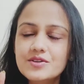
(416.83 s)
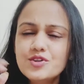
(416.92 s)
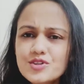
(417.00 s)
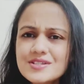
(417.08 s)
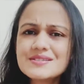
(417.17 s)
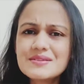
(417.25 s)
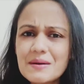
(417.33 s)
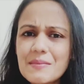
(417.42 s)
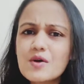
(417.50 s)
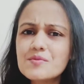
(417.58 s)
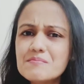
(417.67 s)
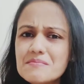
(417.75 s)
it's
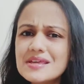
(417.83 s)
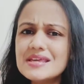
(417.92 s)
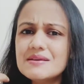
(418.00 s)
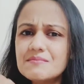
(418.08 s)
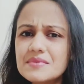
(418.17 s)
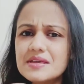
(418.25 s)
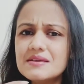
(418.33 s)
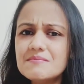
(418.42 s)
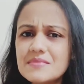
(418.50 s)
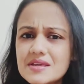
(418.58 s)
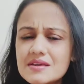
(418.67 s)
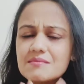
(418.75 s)
about me,
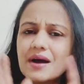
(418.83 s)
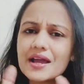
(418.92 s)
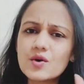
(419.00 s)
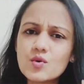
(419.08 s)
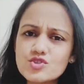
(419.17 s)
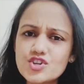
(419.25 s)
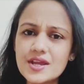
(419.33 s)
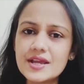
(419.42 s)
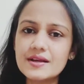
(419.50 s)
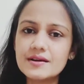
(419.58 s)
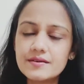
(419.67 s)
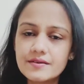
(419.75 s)
my coaching,
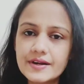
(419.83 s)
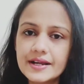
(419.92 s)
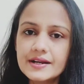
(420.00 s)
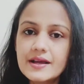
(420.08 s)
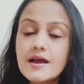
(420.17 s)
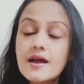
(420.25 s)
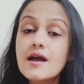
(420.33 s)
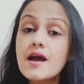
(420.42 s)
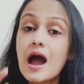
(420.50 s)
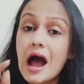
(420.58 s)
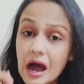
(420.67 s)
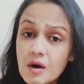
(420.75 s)
right?
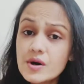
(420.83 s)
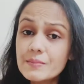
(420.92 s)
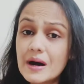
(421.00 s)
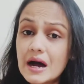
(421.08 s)
How